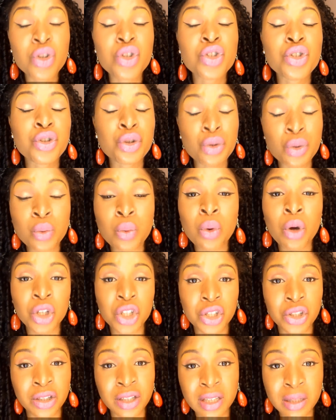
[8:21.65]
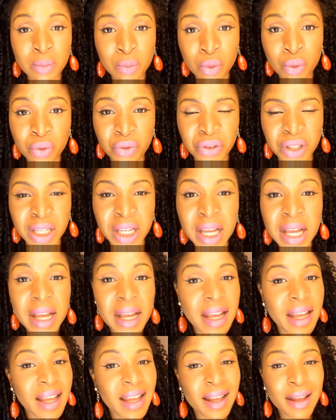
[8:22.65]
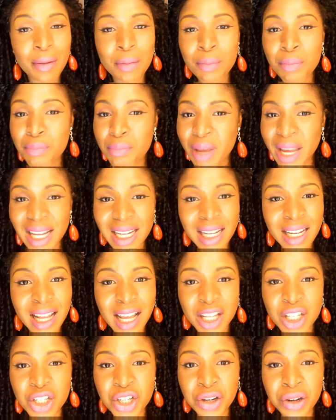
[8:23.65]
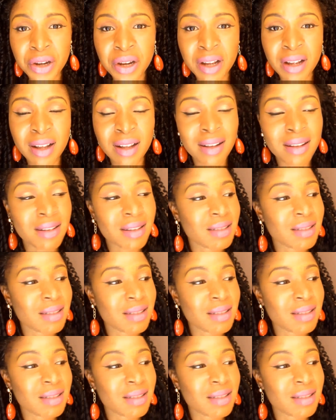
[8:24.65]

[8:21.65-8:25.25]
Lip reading: should watch this movie. Made in Nigeria.